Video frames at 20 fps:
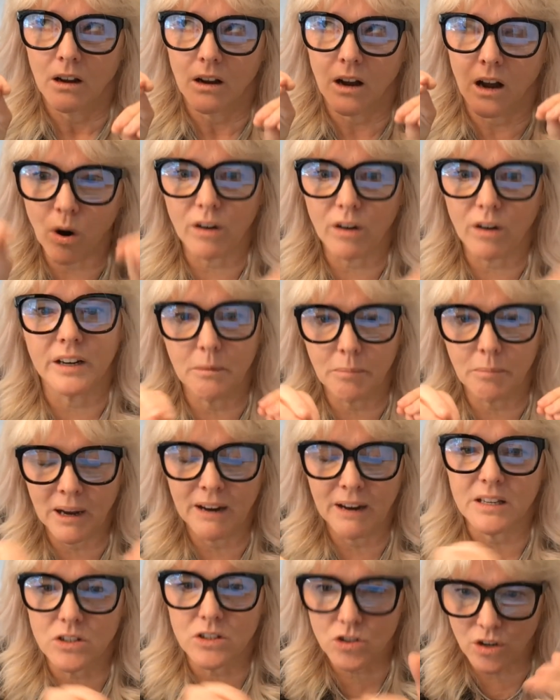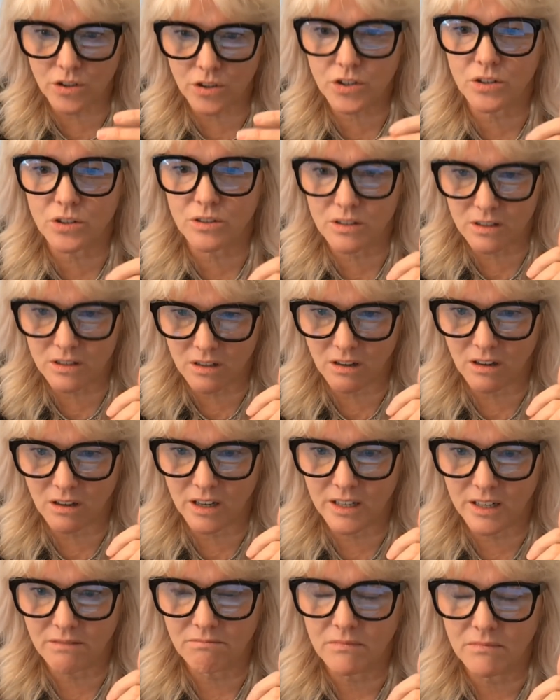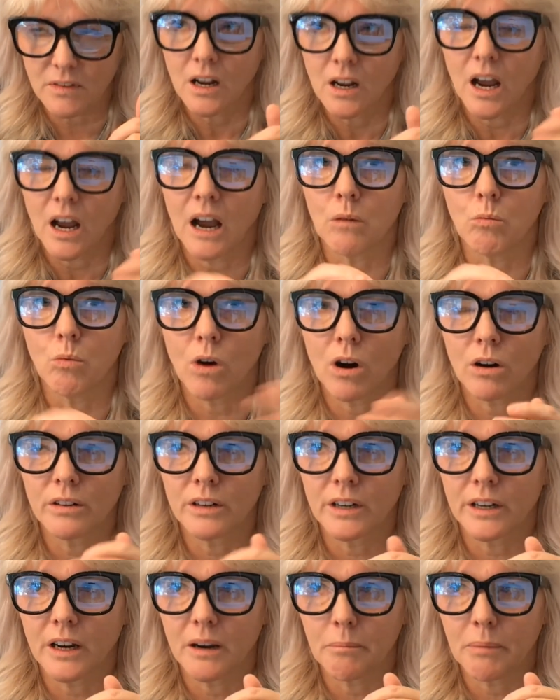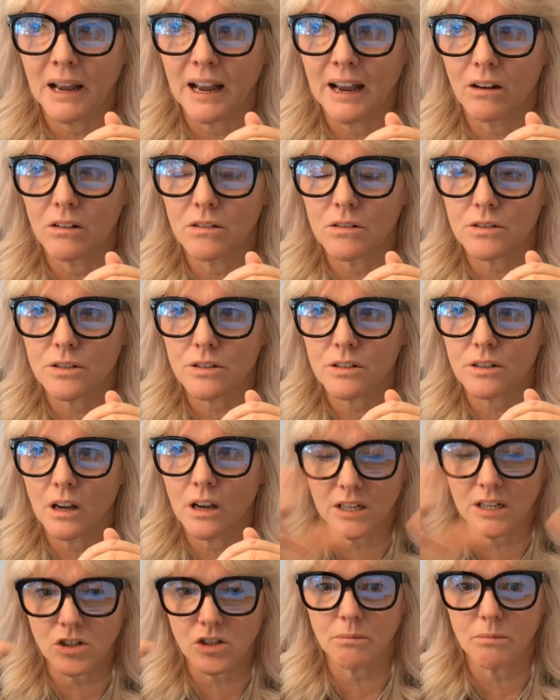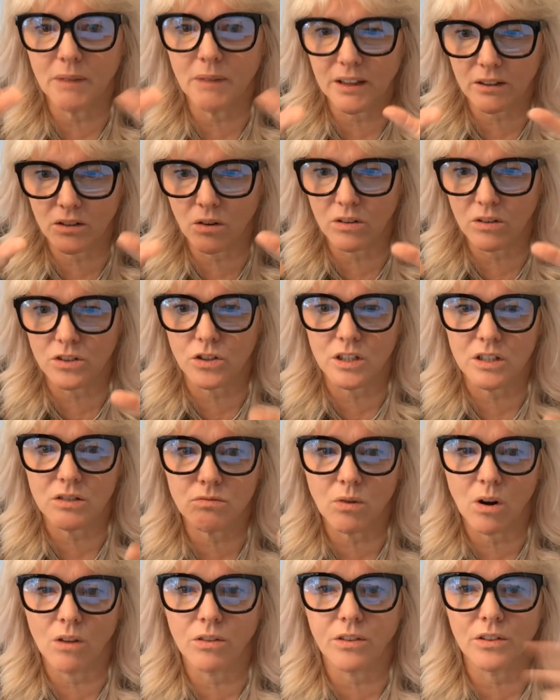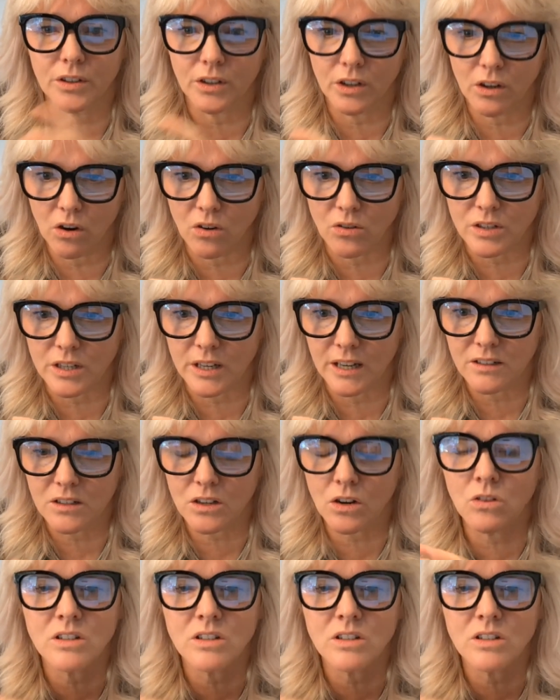worrying about instructional design and worrying about teaching methodologies rather than content.